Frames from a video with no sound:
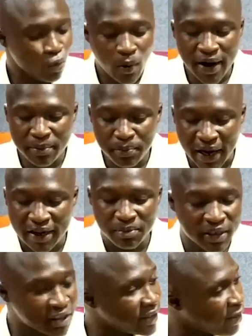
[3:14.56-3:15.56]
why
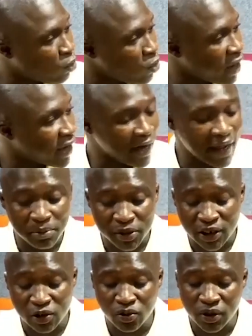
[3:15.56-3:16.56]
parliamentary inquiry? And I'm
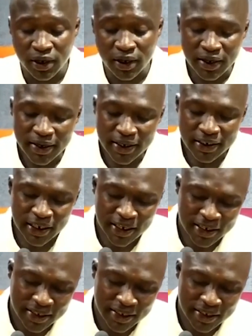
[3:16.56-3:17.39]
telling you, it's